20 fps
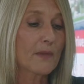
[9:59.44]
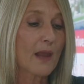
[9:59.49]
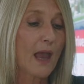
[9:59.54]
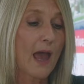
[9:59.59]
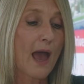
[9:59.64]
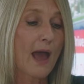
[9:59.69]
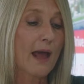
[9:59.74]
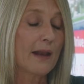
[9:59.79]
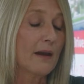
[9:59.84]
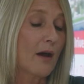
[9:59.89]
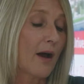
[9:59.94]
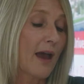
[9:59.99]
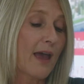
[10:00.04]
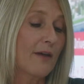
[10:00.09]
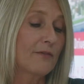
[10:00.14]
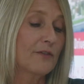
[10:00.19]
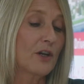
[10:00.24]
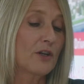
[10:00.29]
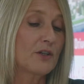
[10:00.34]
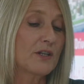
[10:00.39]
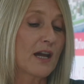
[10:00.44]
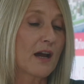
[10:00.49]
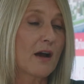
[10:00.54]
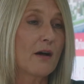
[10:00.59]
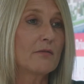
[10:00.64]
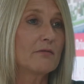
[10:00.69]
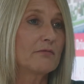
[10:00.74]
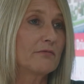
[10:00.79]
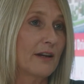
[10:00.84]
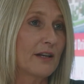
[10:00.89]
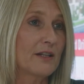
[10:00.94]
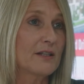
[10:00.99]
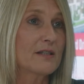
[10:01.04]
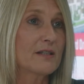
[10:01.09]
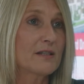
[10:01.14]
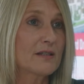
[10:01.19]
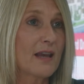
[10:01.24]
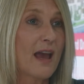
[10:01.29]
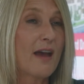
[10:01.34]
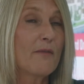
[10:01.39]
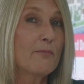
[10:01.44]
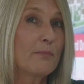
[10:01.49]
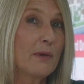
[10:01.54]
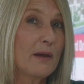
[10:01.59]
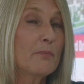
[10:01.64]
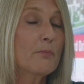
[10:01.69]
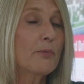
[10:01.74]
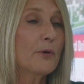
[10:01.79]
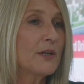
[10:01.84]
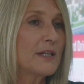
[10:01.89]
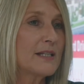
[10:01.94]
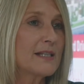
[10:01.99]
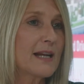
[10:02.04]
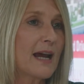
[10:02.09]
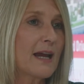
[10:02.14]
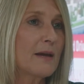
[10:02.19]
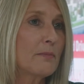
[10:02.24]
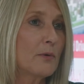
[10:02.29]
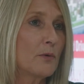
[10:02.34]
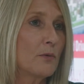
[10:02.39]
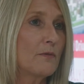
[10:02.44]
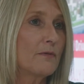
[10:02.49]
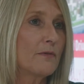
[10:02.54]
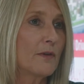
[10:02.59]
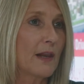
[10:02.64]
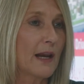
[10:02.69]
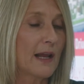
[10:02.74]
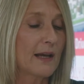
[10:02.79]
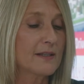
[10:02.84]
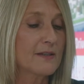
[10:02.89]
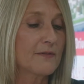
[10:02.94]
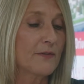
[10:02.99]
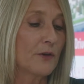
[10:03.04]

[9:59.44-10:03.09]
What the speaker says: And I have no doubt rents have been pretty stable for the last few